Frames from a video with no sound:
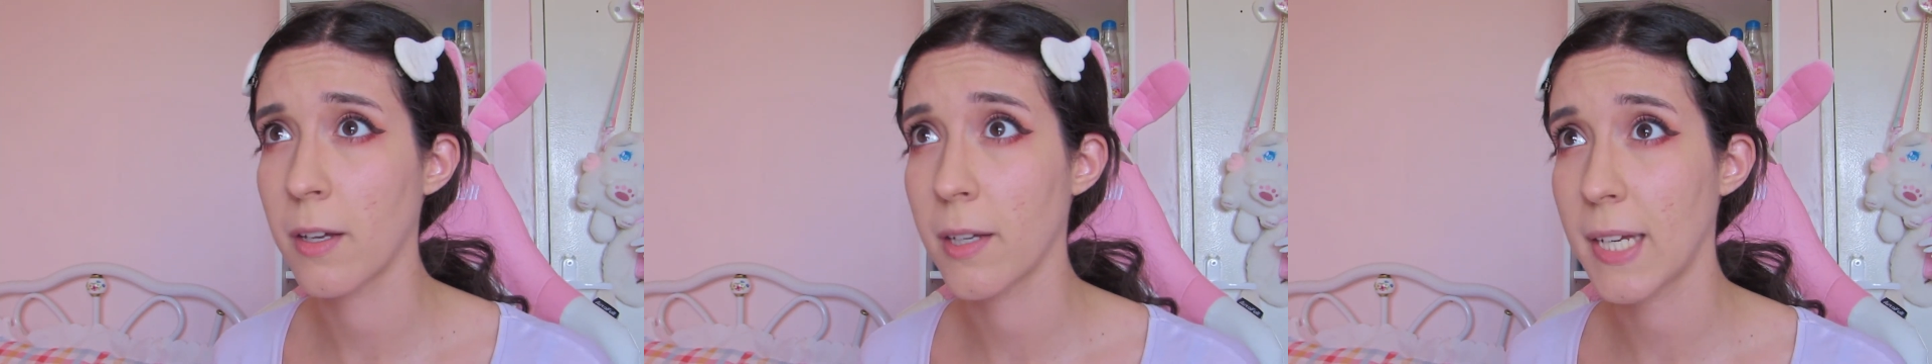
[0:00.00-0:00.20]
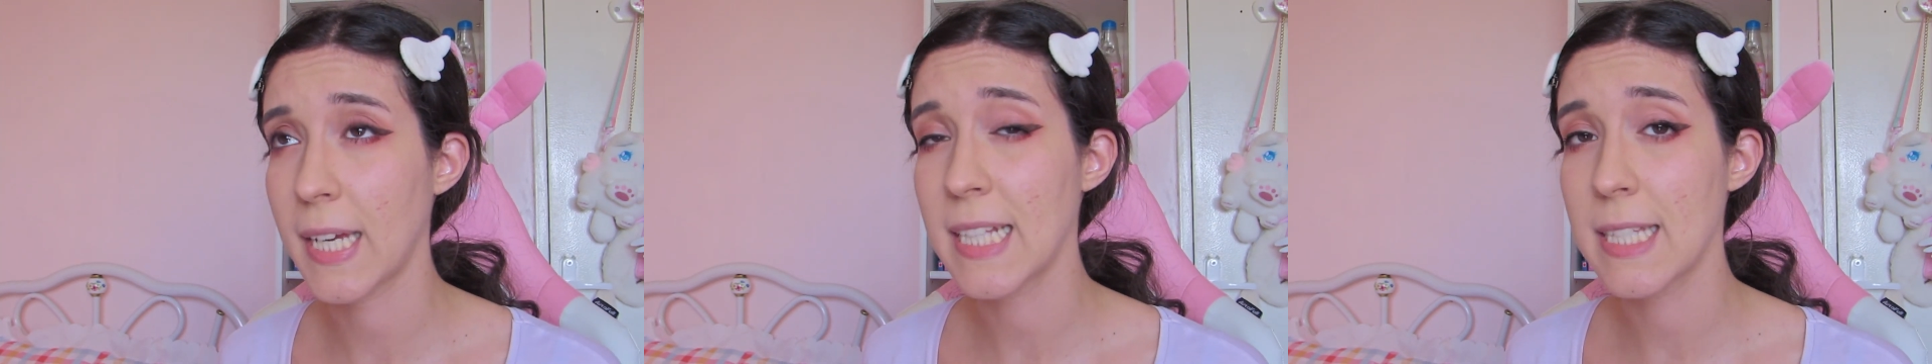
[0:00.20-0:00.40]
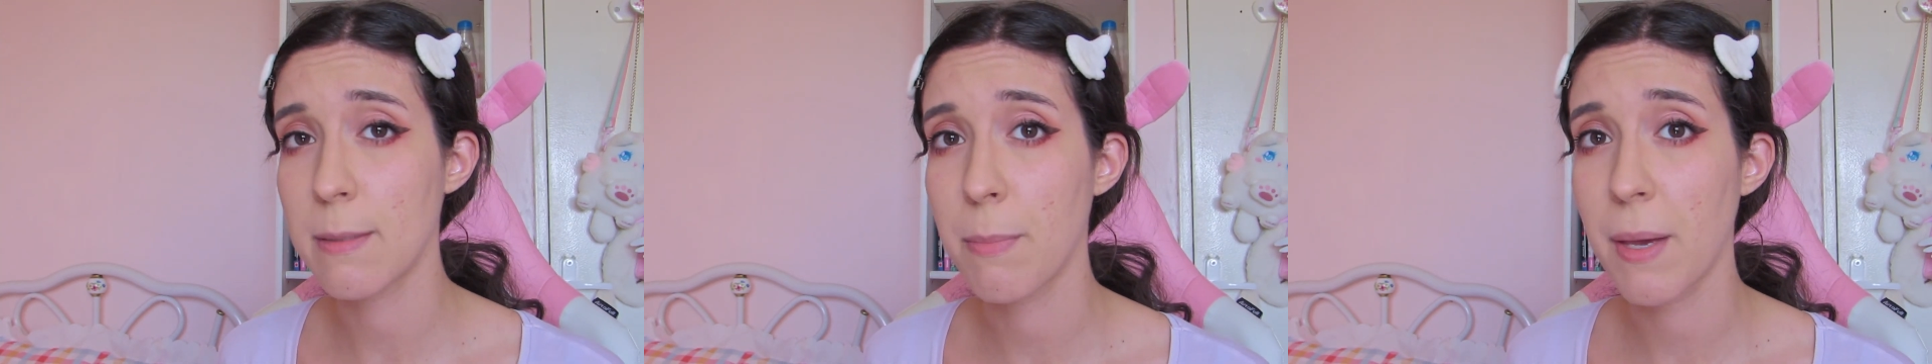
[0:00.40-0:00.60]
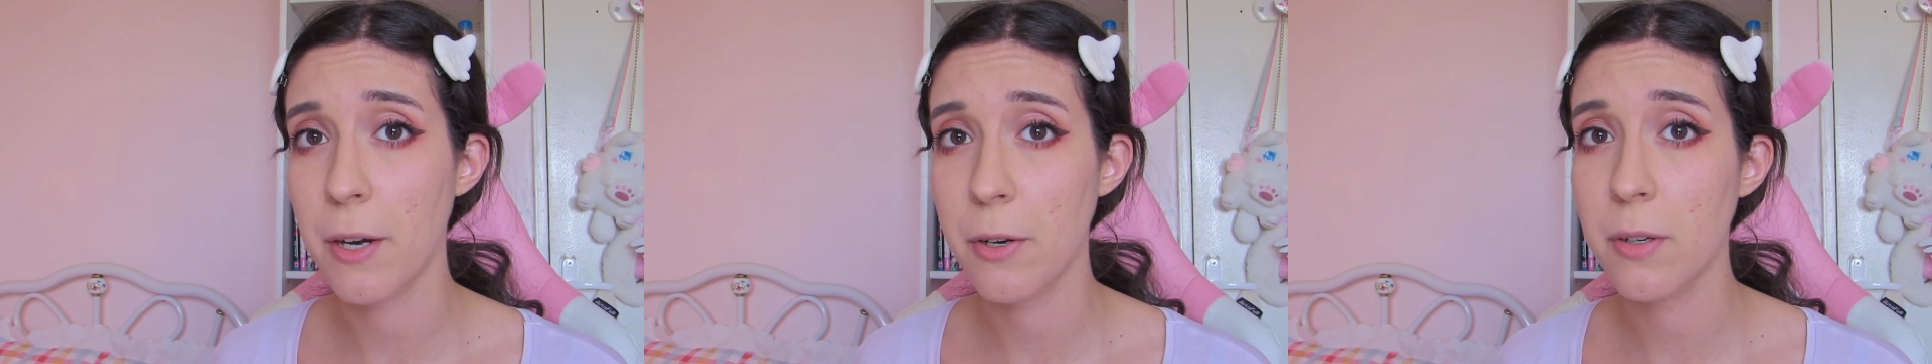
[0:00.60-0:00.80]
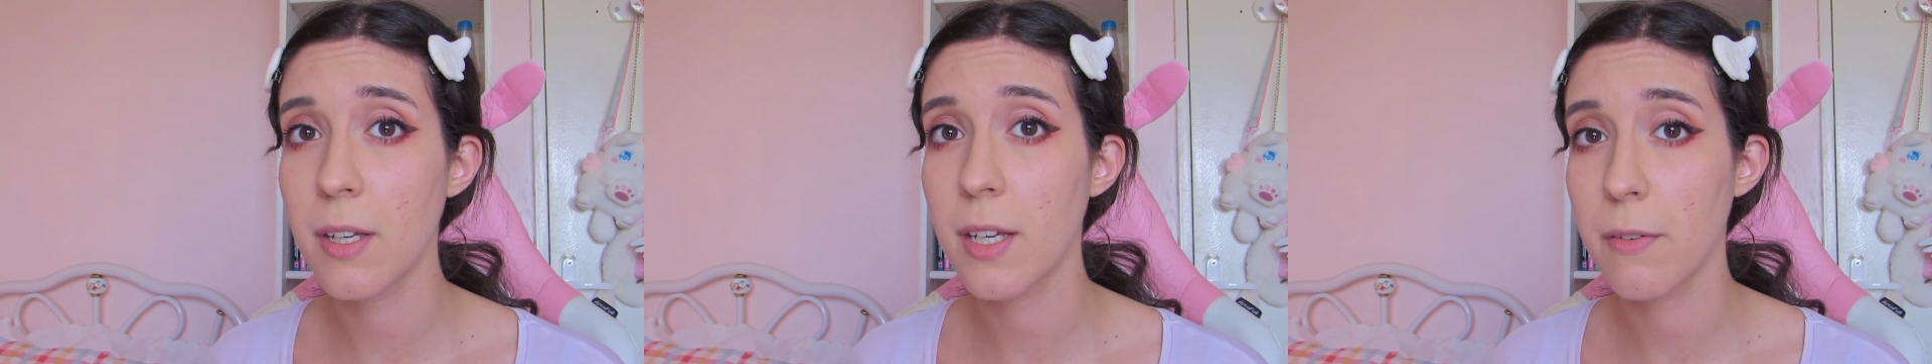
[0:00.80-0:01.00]
It's
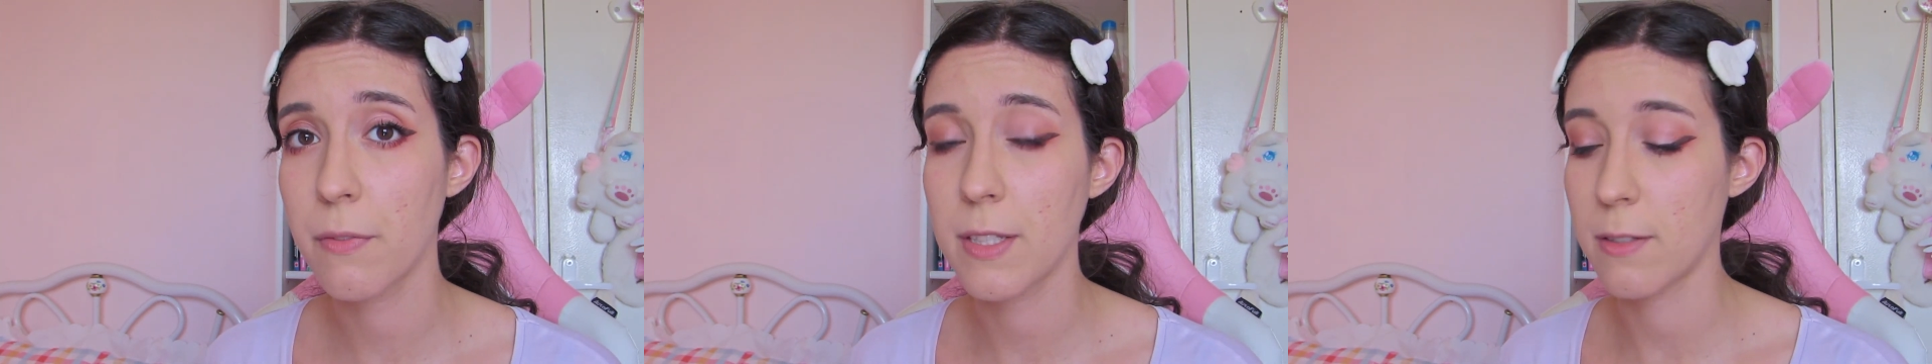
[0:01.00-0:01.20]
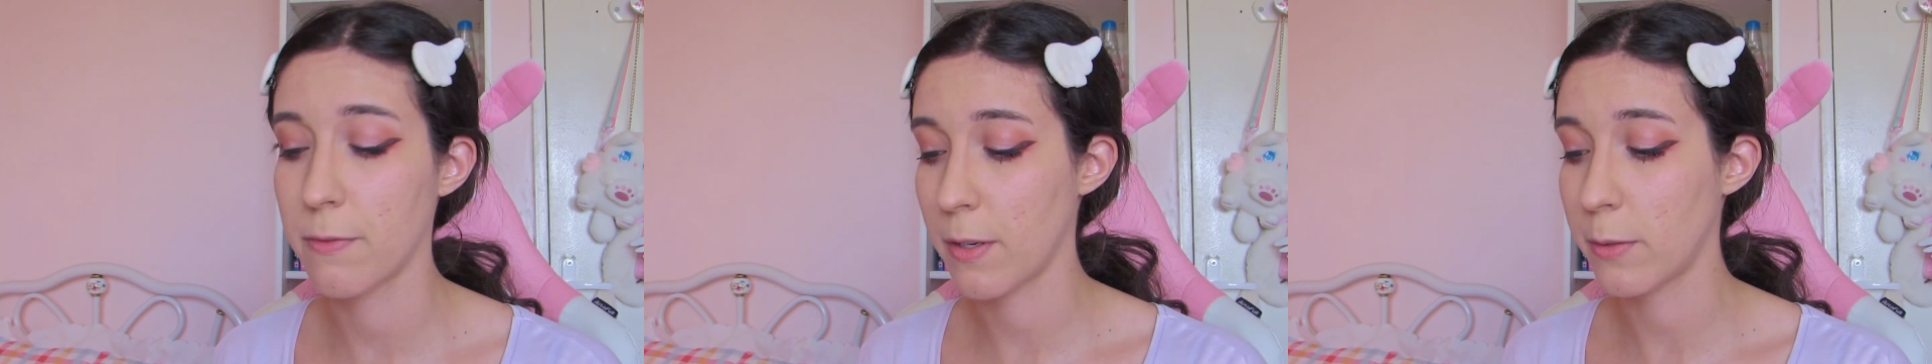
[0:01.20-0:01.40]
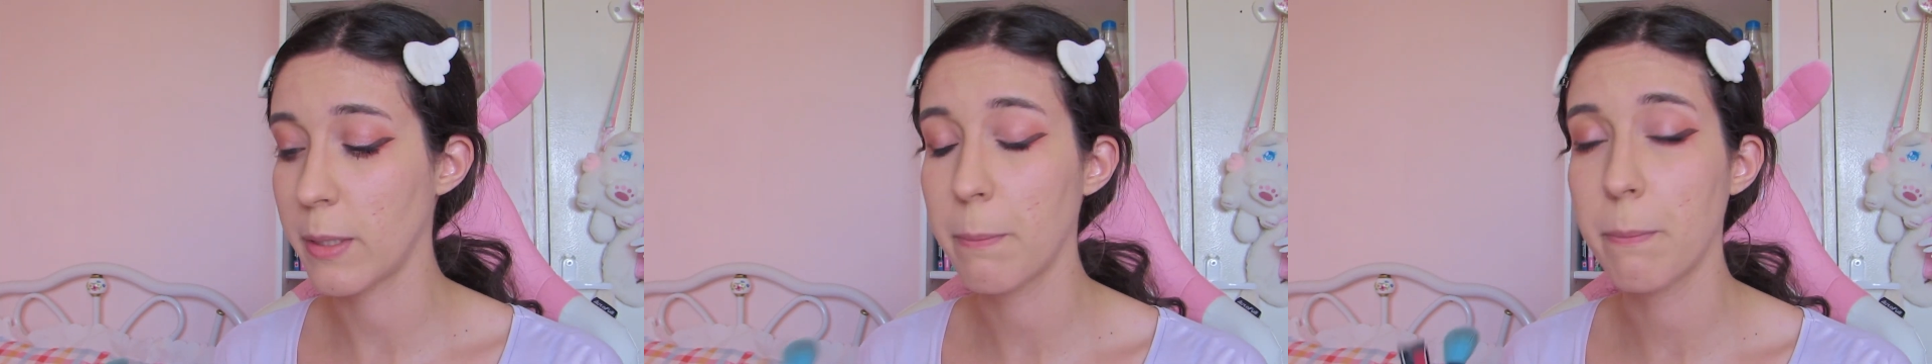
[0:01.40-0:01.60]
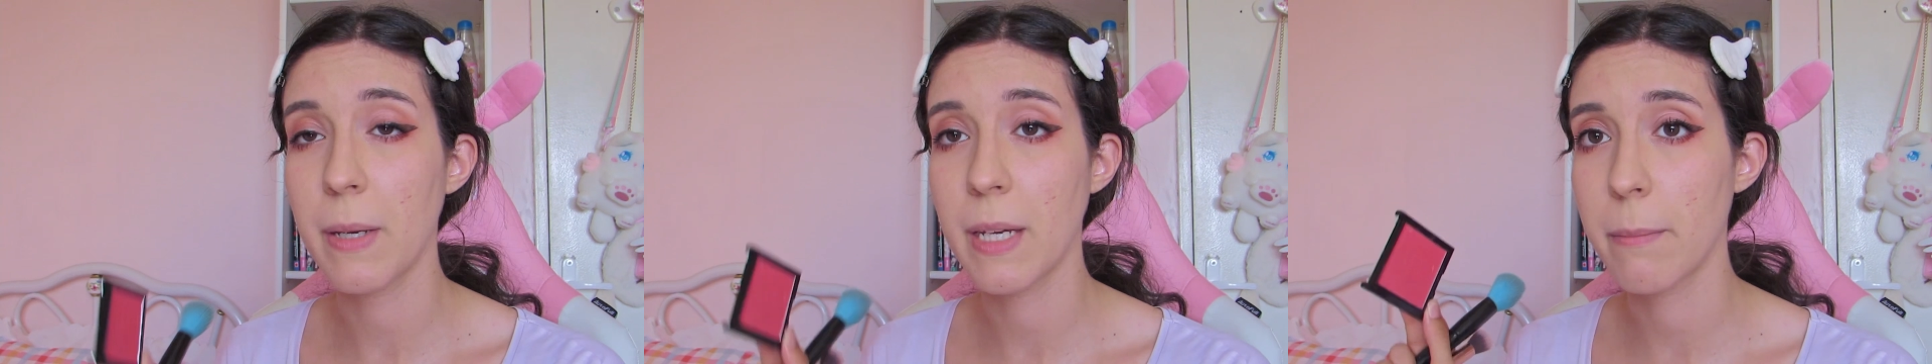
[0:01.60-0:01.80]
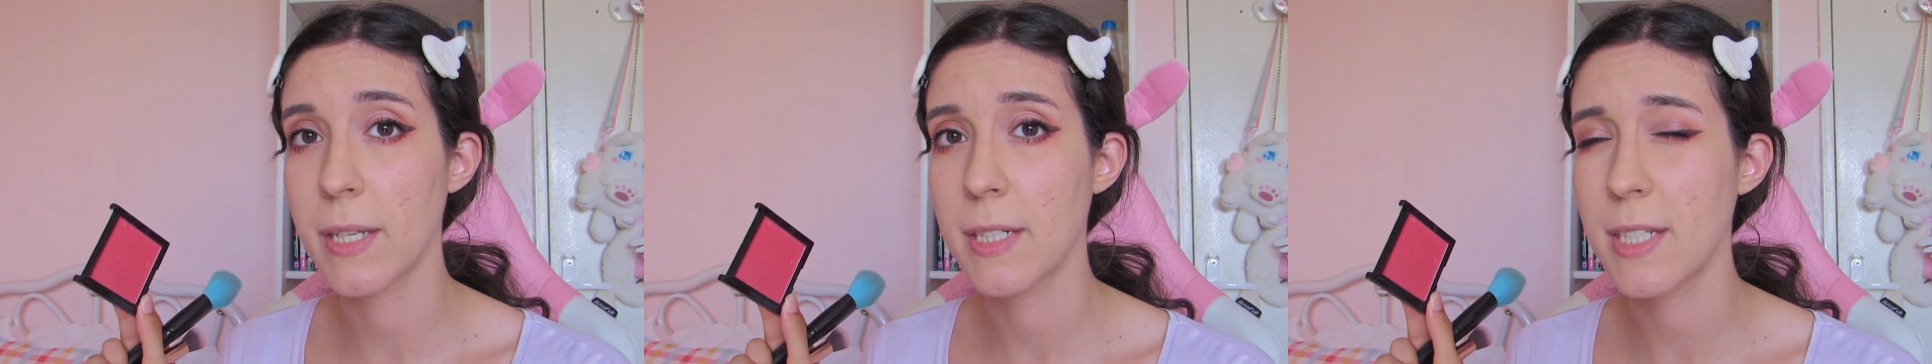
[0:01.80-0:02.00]
better if it's very
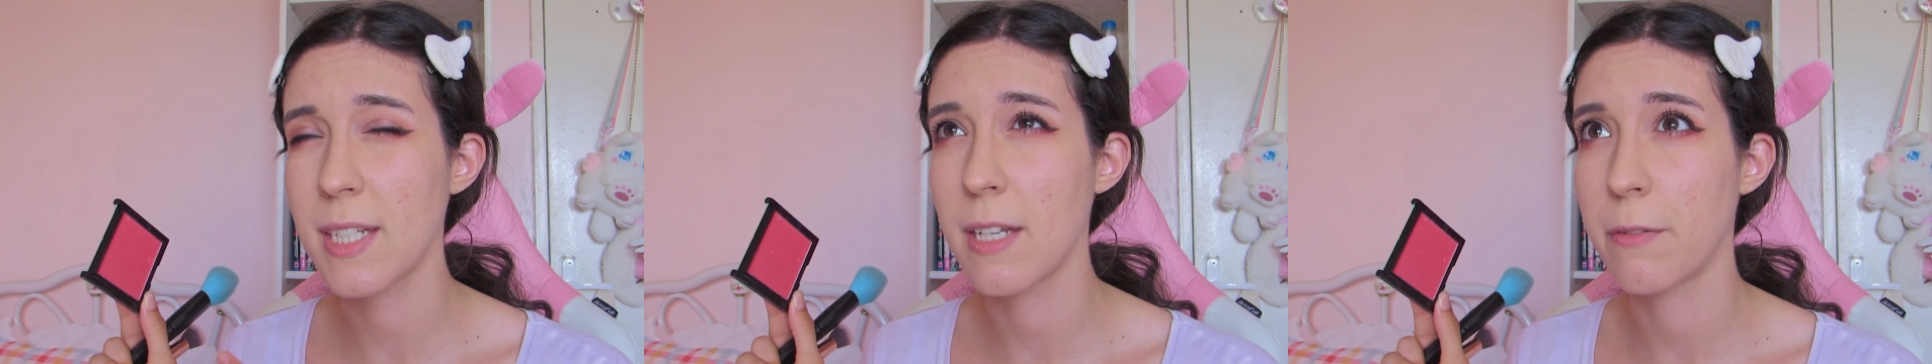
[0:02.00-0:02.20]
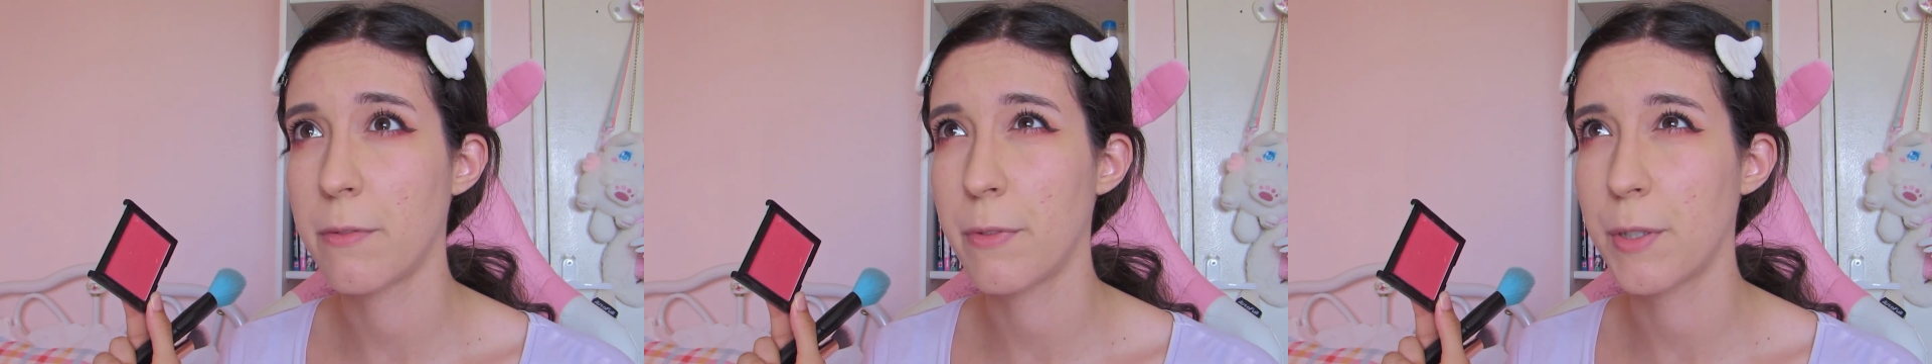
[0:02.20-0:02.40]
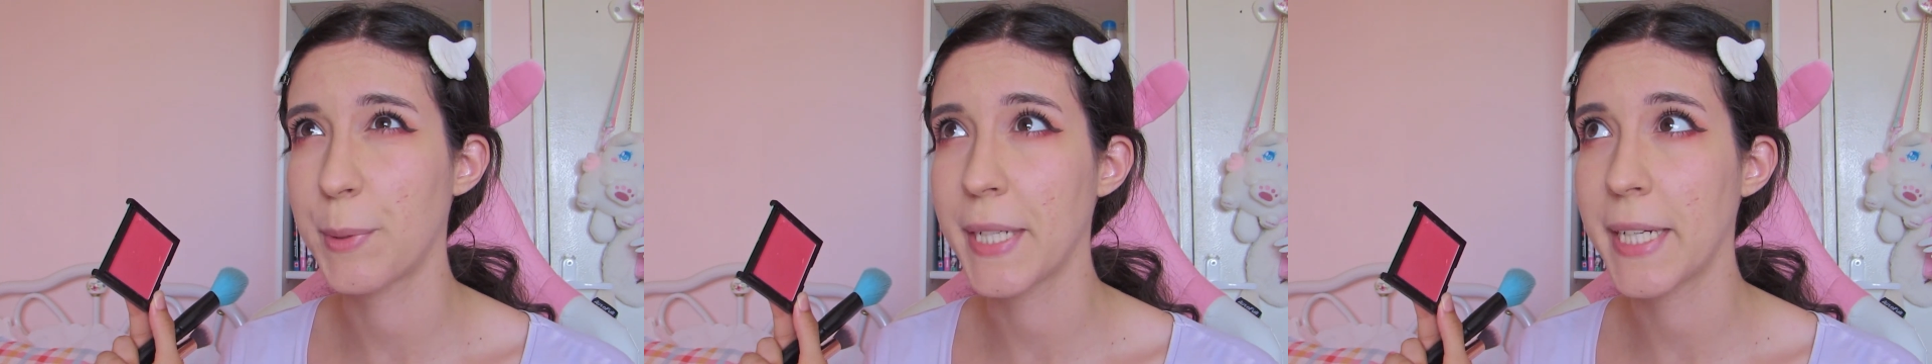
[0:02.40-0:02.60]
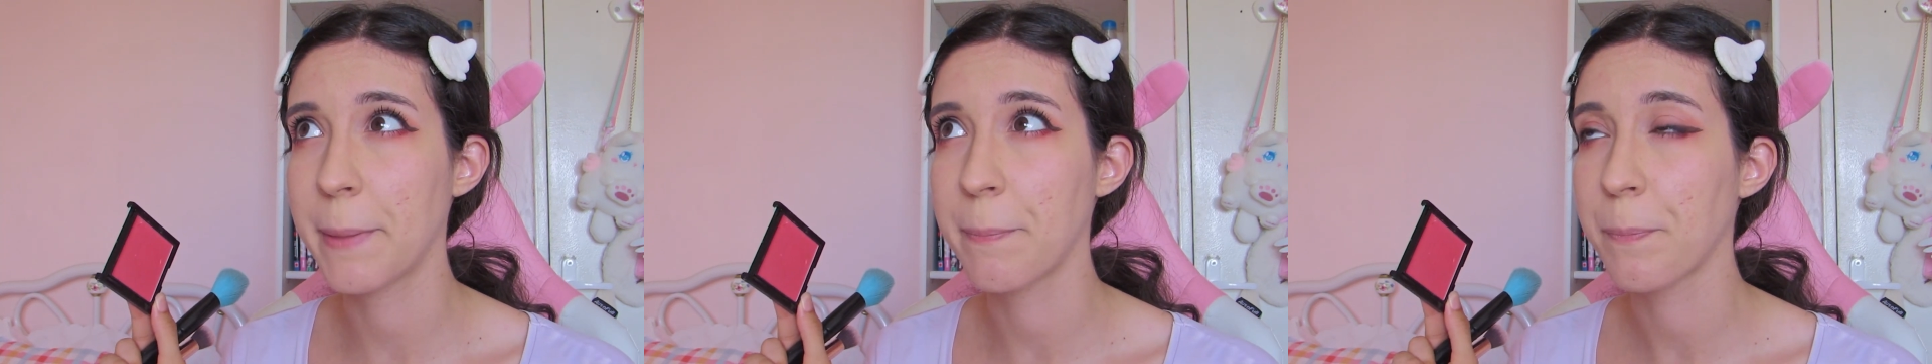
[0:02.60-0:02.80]
pigmented and very